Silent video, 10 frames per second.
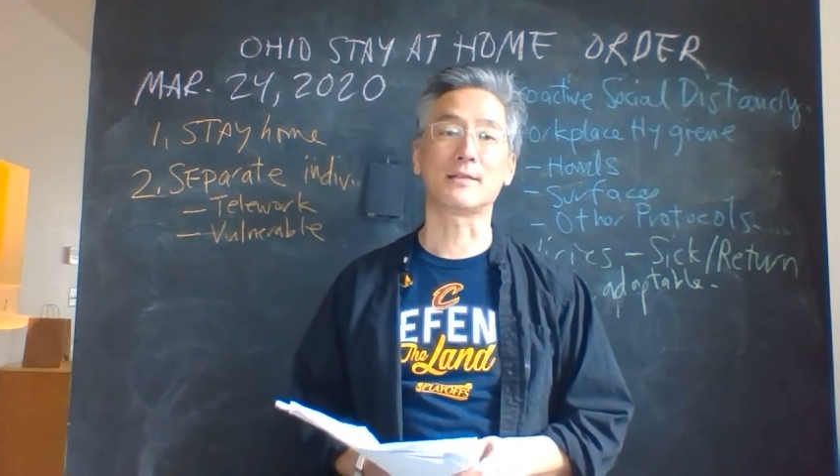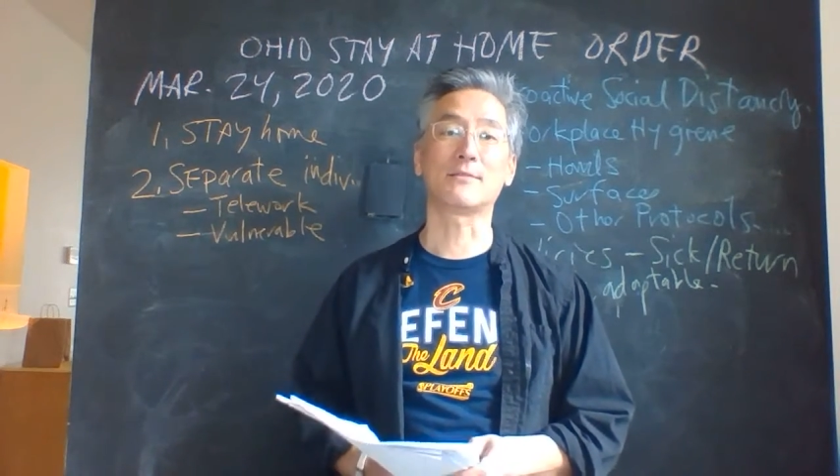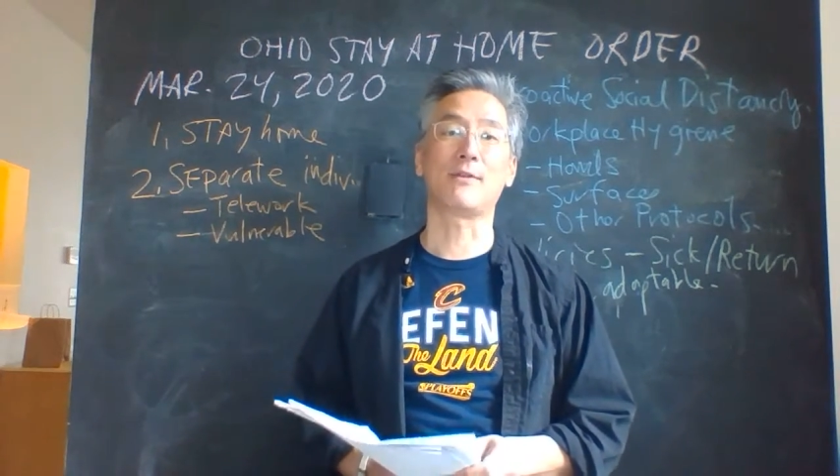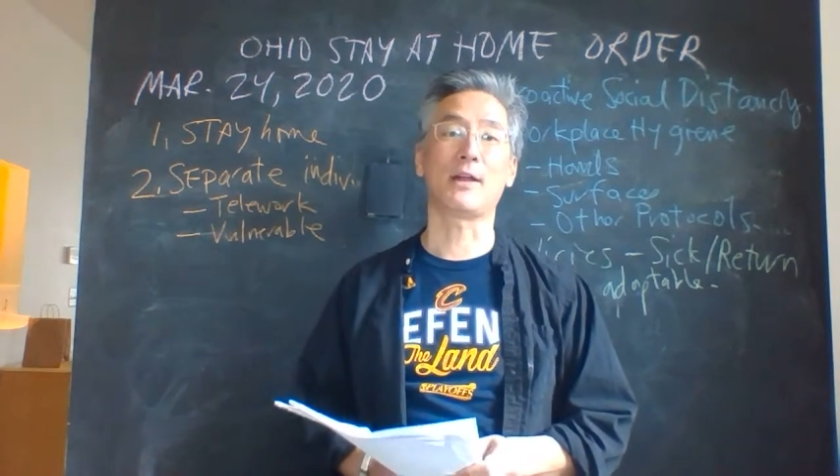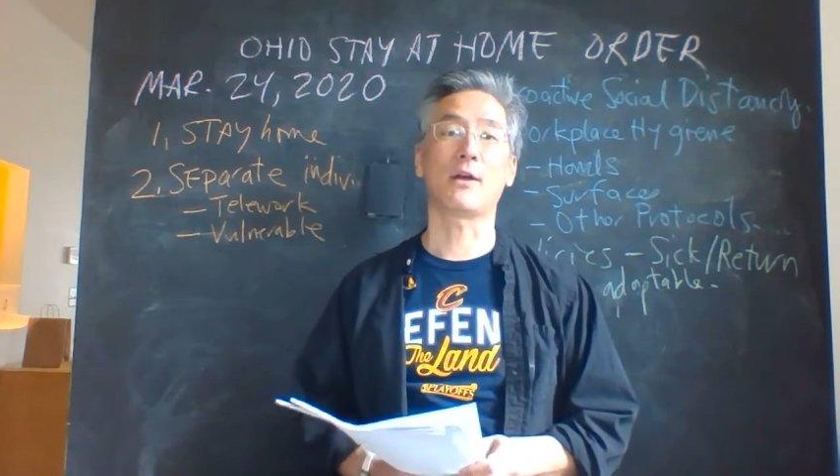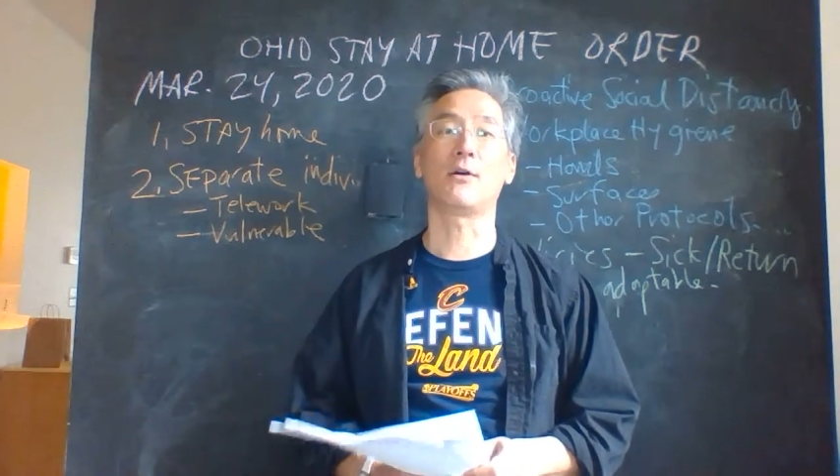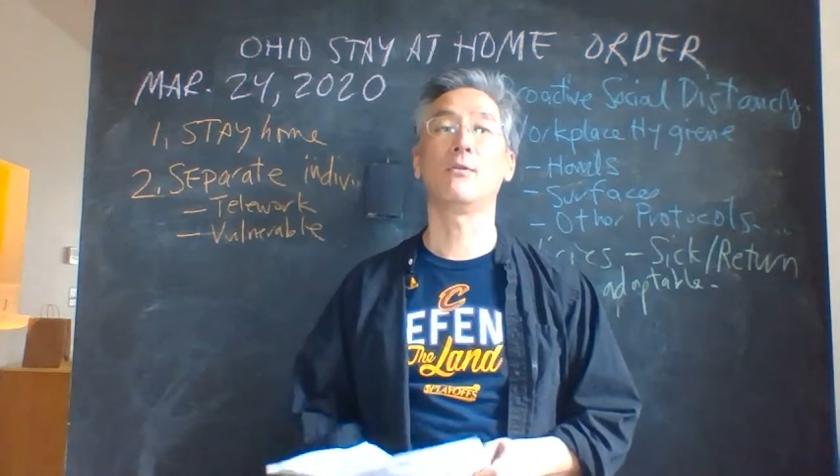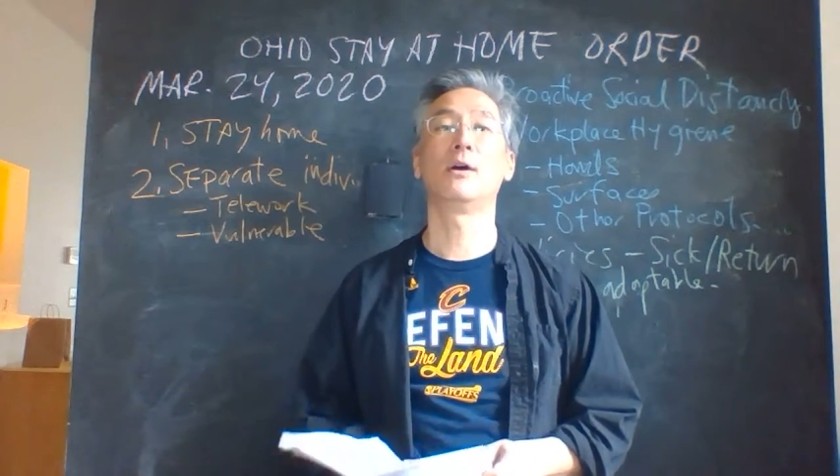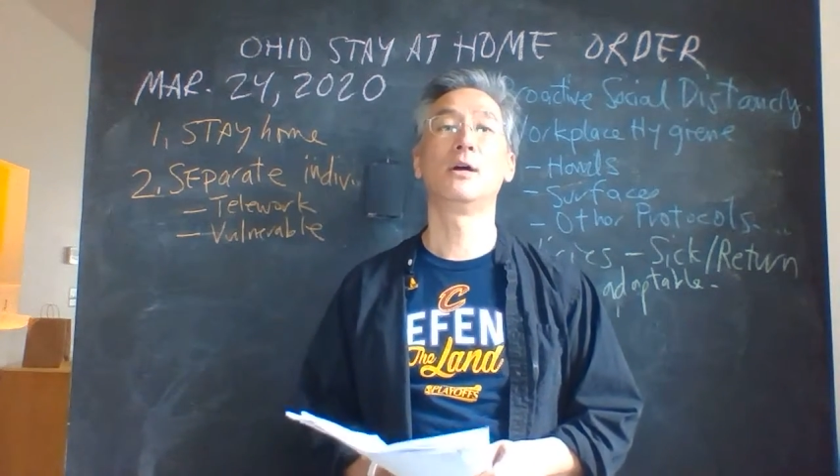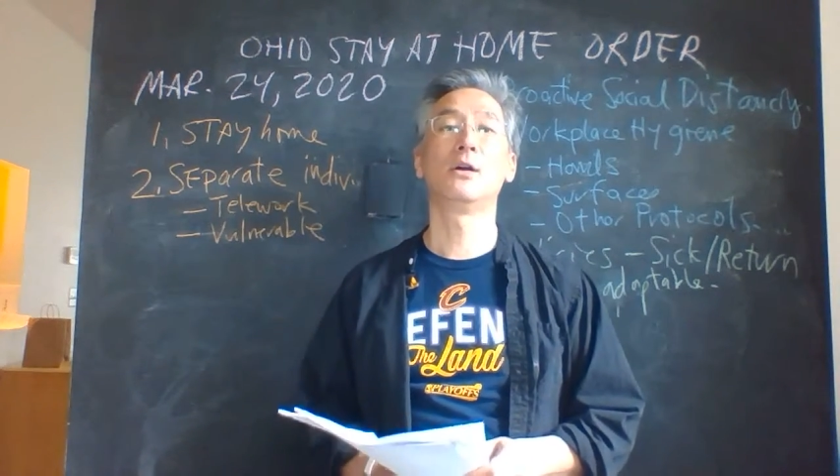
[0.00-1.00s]
this
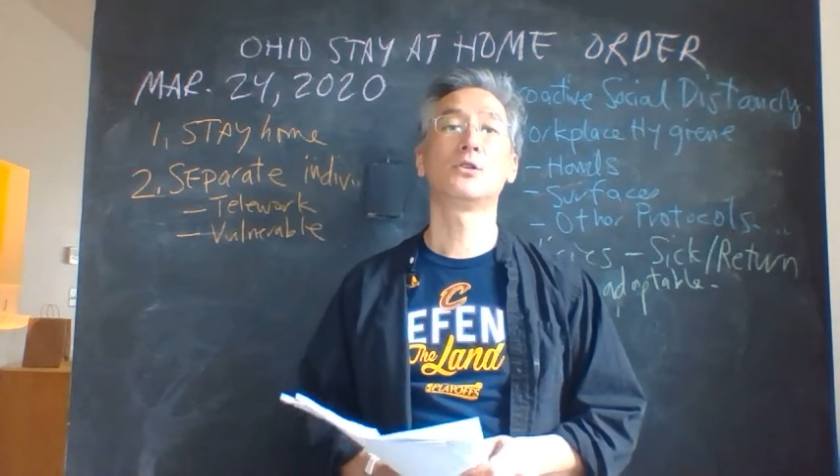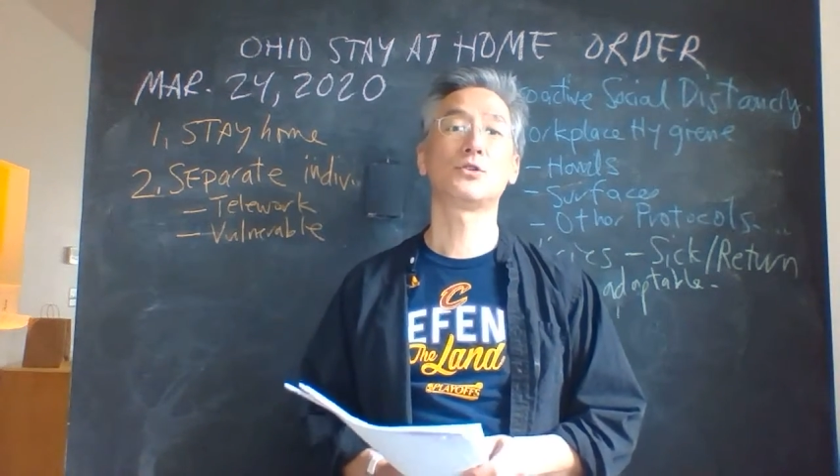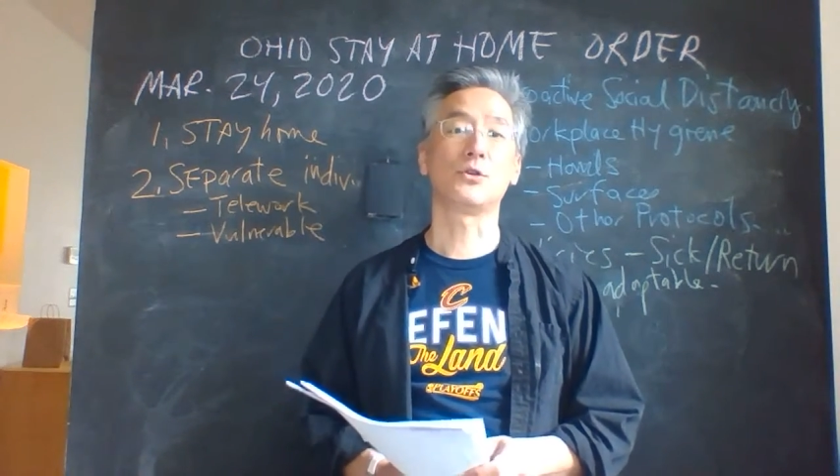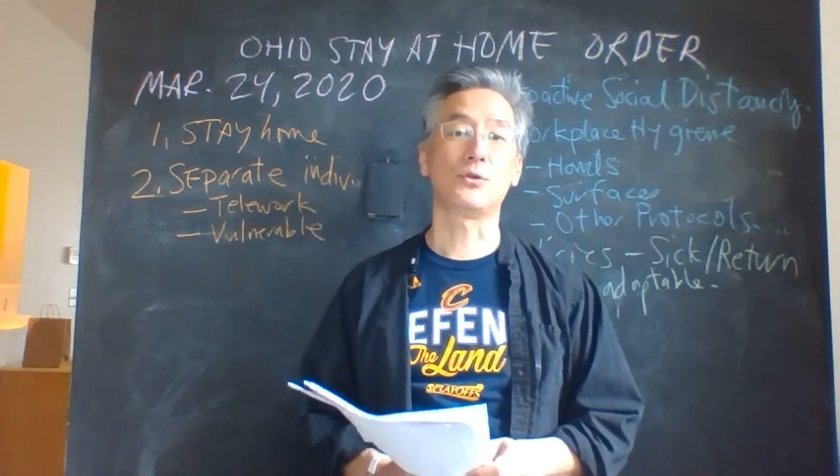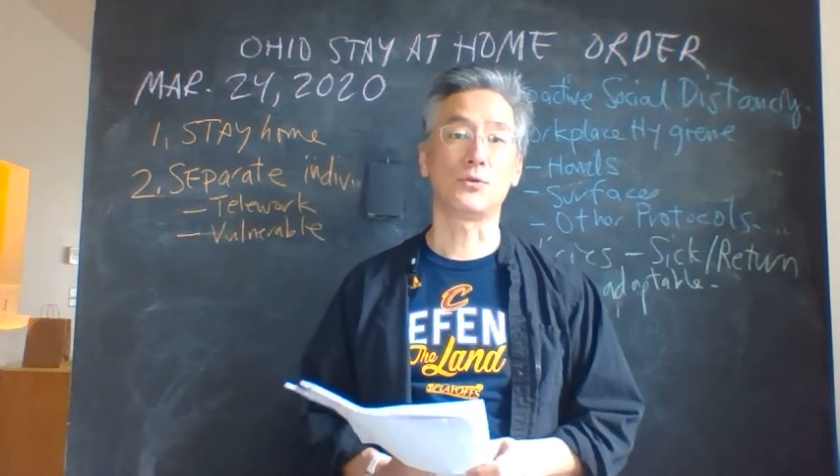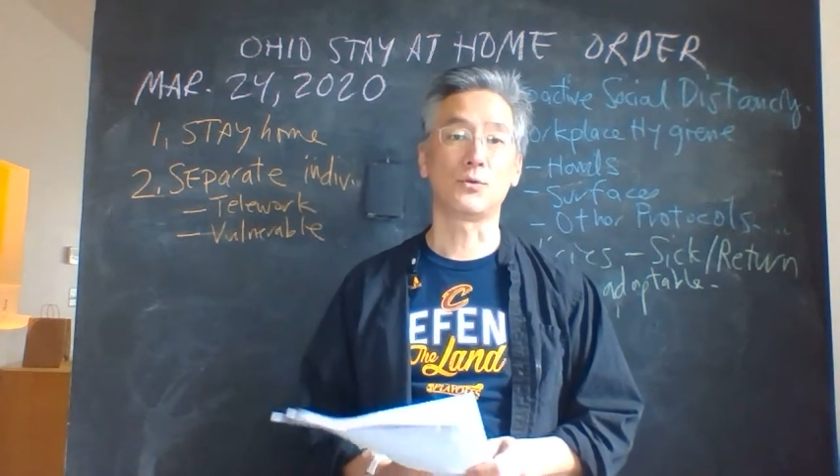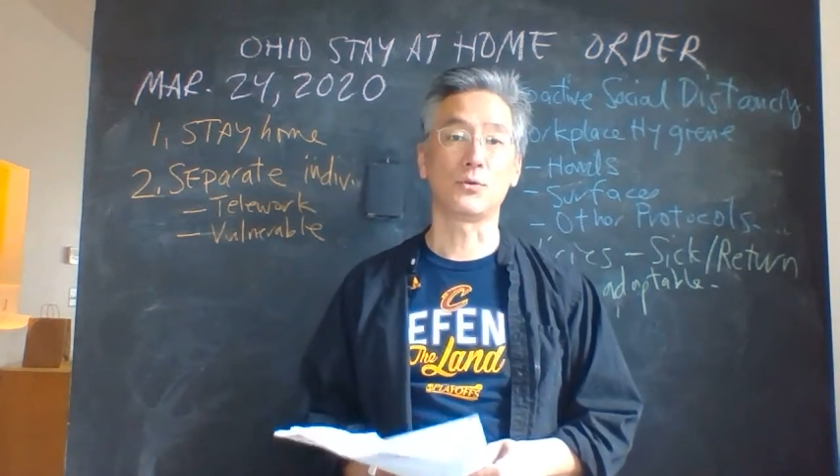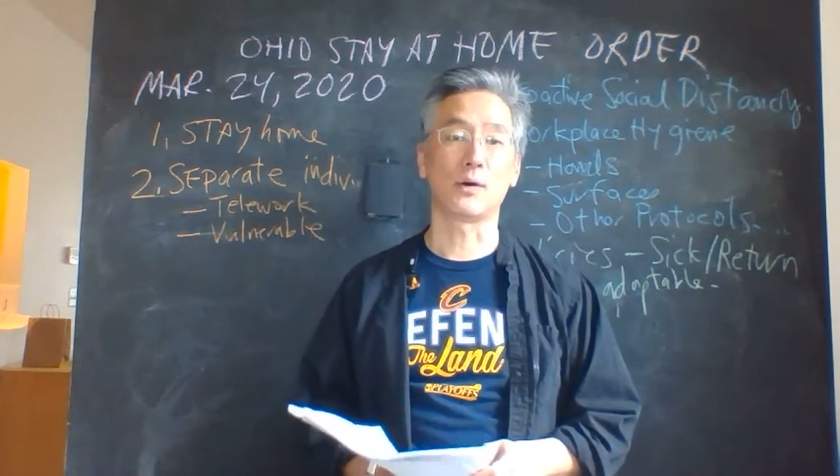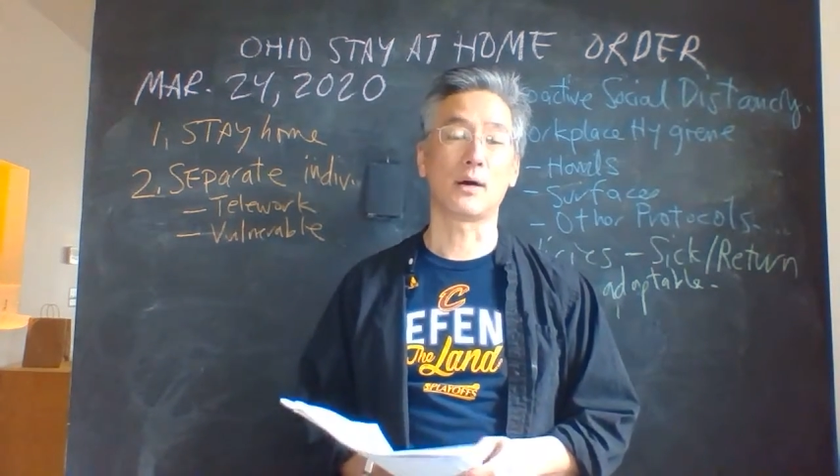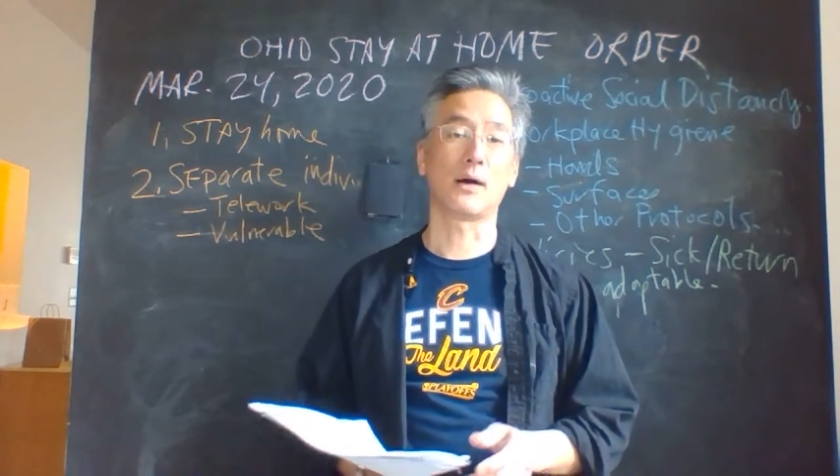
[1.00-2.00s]
video
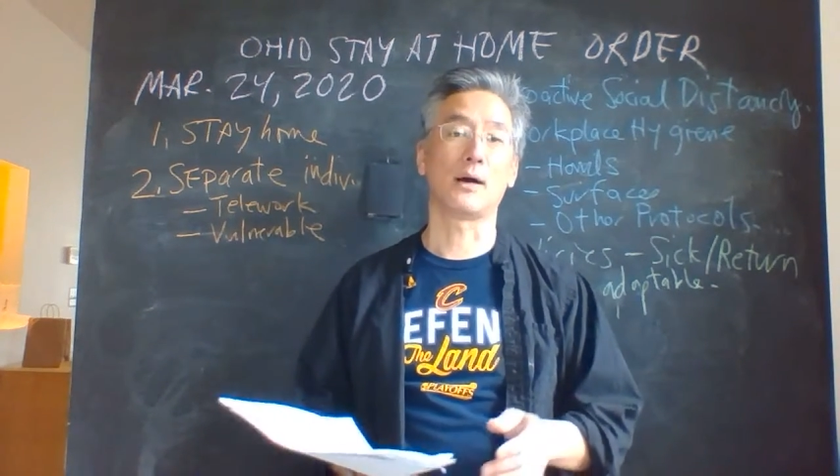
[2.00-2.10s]
to